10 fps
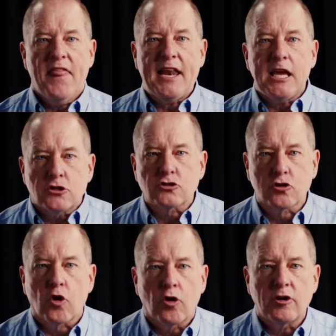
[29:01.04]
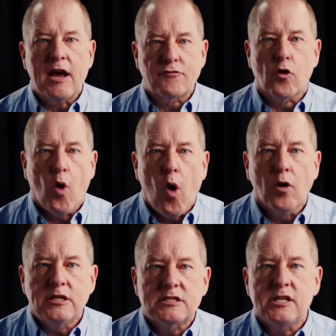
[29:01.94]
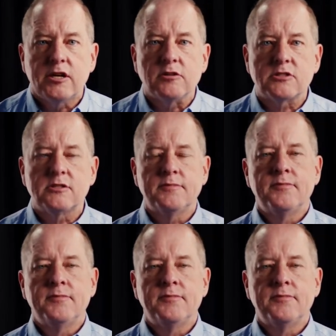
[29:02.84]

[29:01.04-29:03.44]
that he has learned after all his years?